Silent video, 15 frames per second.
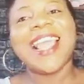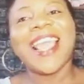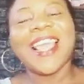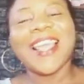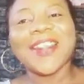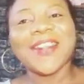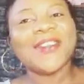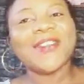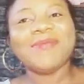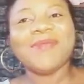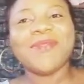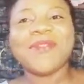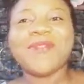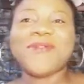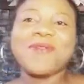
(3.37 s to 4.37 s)
Hello,
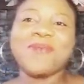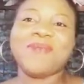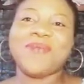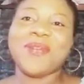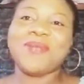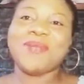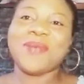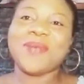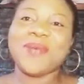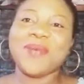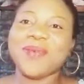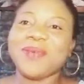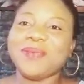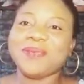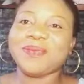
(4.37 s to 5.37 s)
beautiful
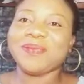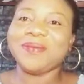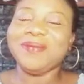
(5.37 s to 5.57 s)
people.